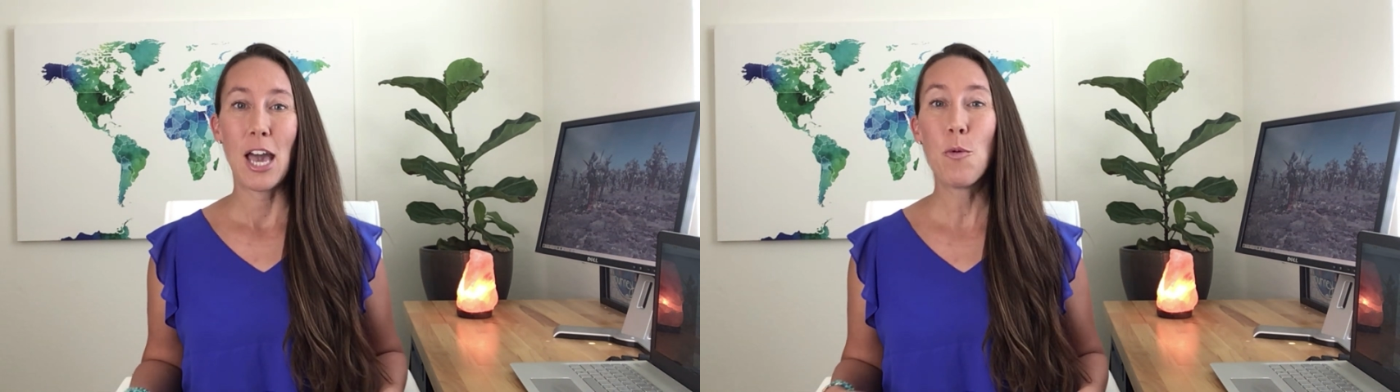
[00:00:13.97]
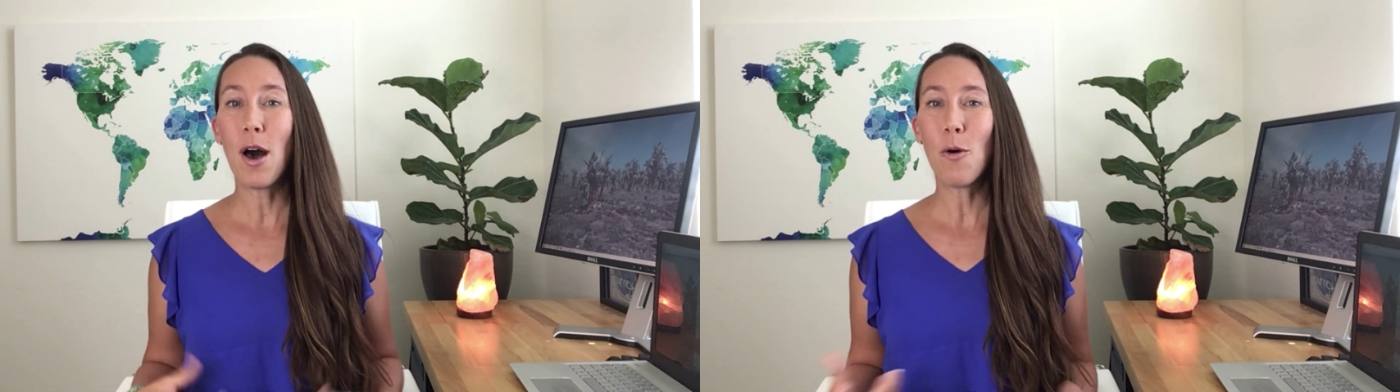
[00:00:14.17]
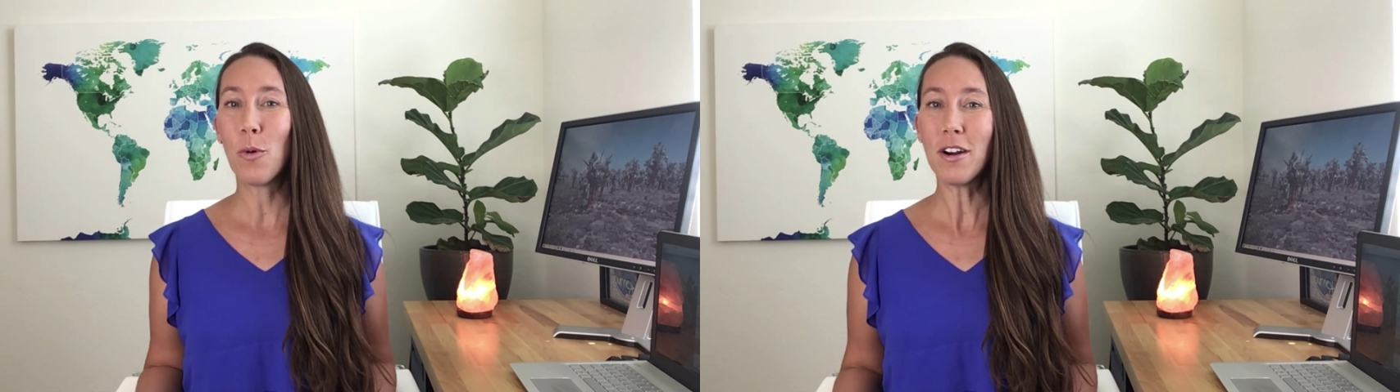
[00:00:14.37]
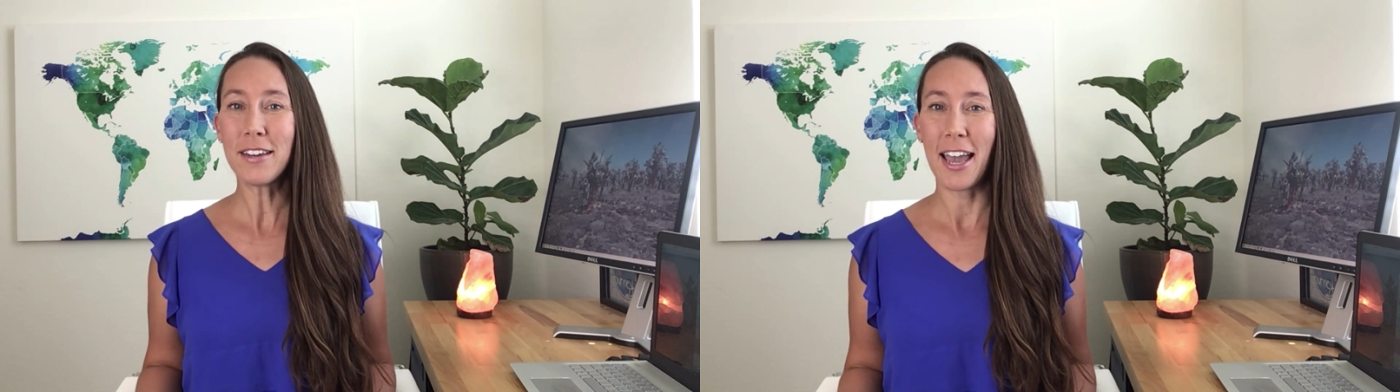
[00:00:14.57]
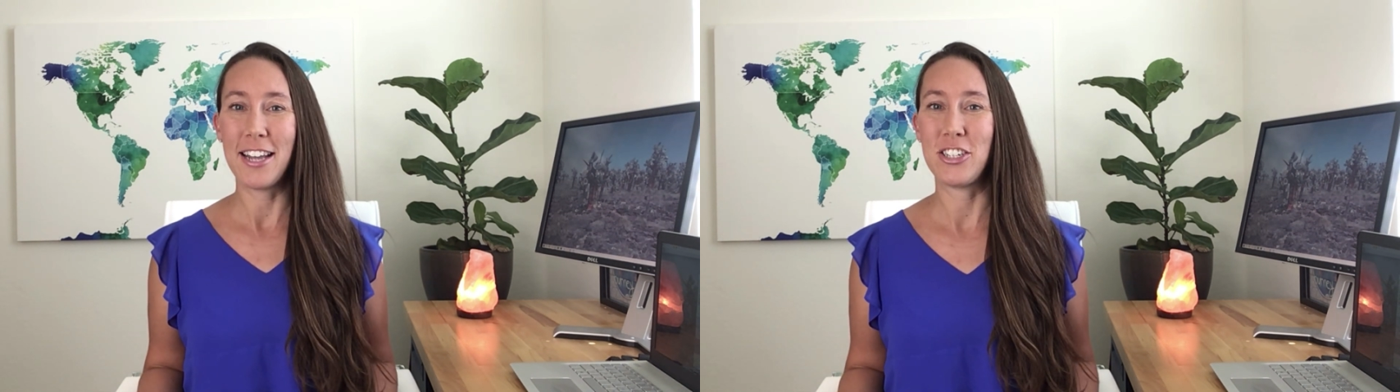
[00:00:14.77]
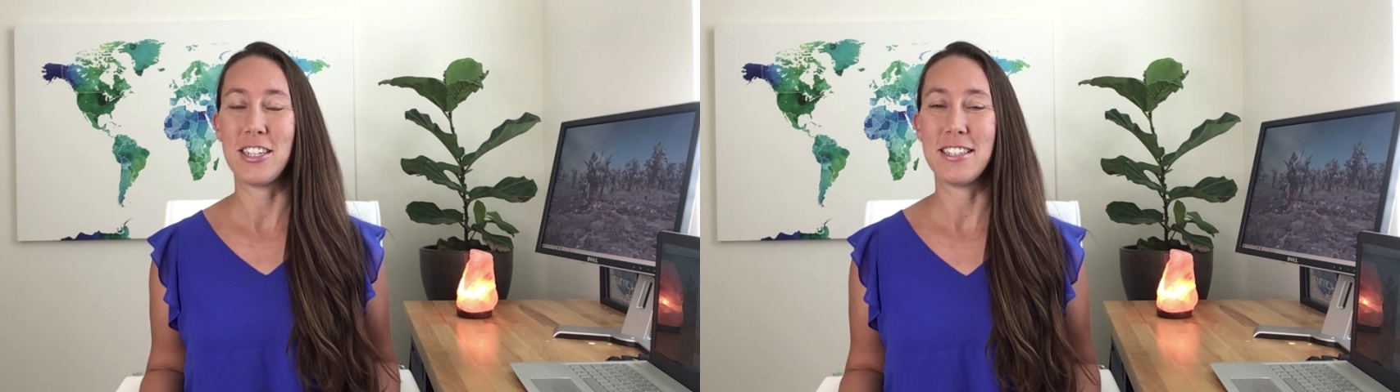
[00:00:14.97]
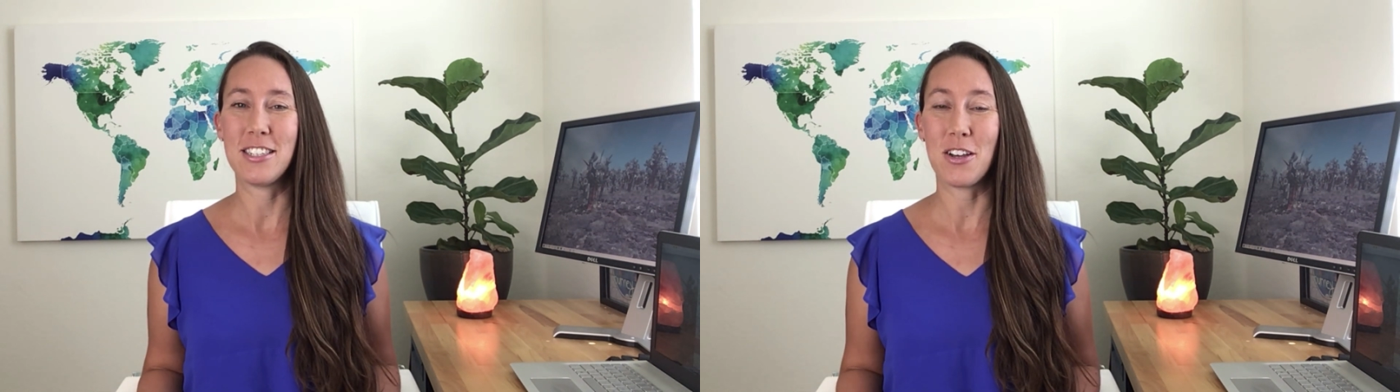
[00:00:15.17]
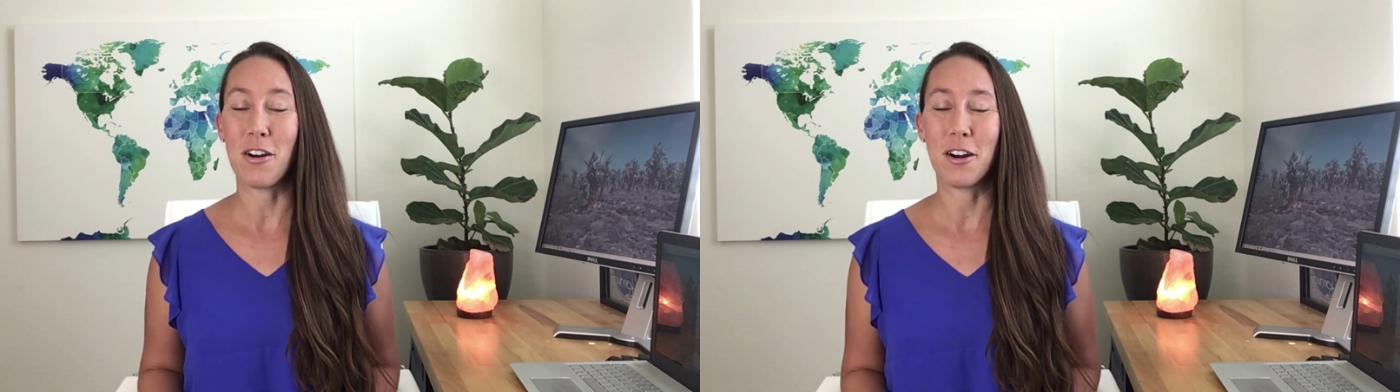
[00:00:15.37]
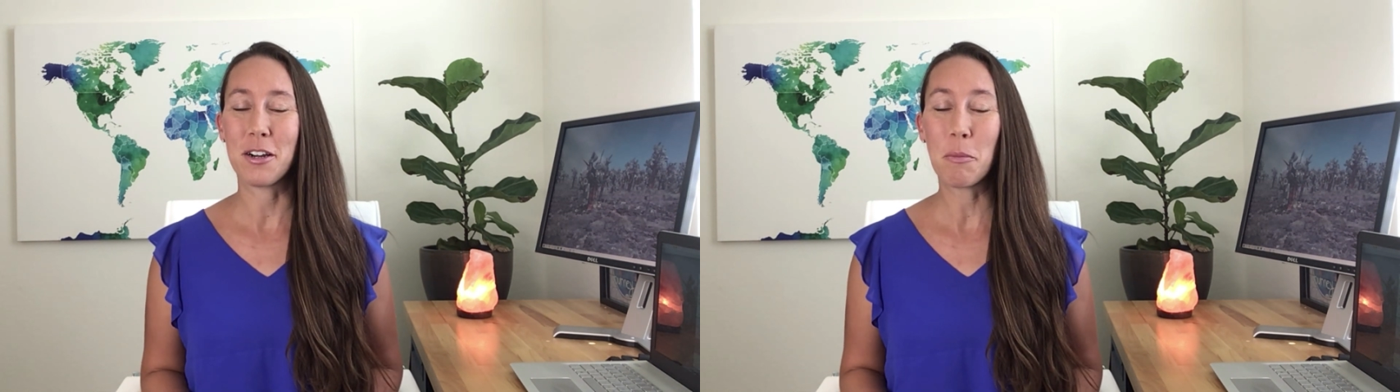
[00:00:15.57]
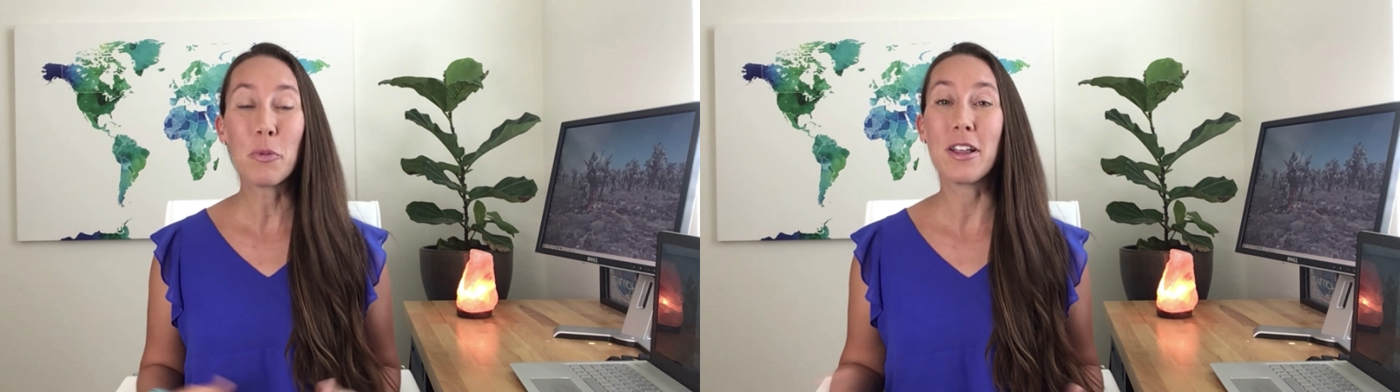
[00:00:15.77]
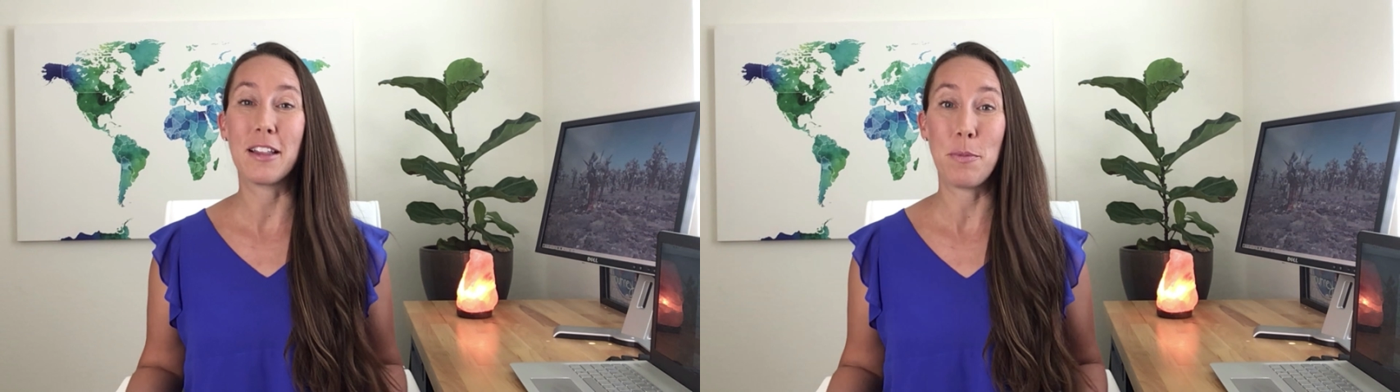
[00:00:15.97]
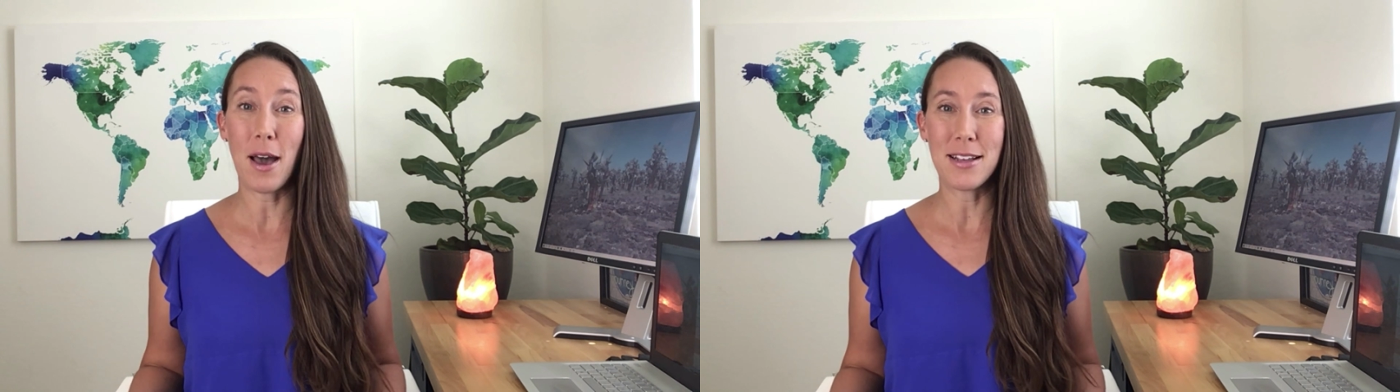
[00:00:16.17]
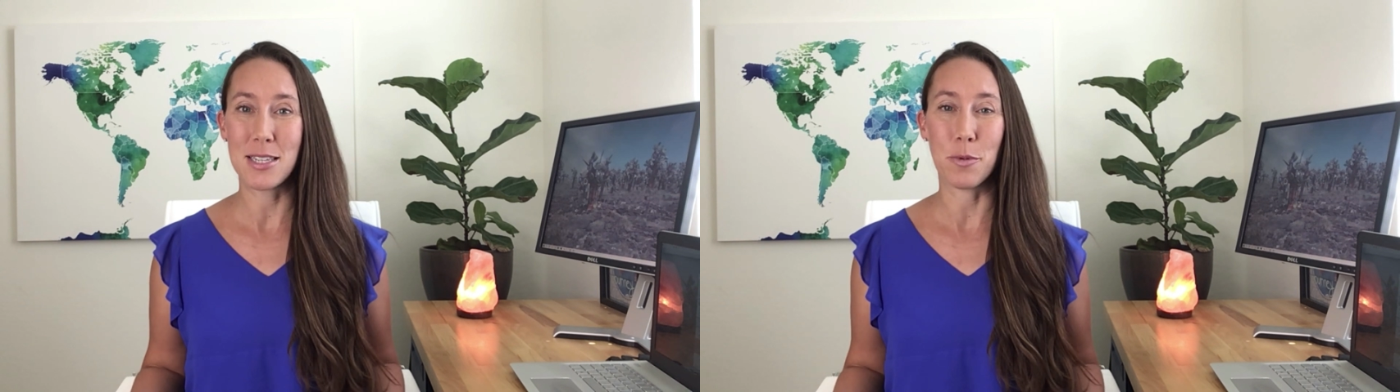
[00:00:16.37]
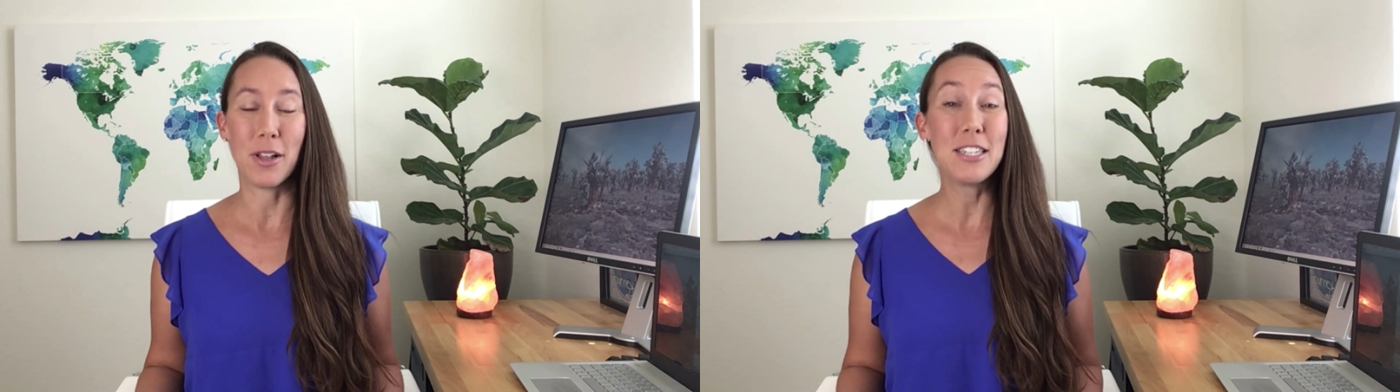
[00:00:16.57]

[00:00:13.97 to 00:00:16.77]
And while workations are completely possible,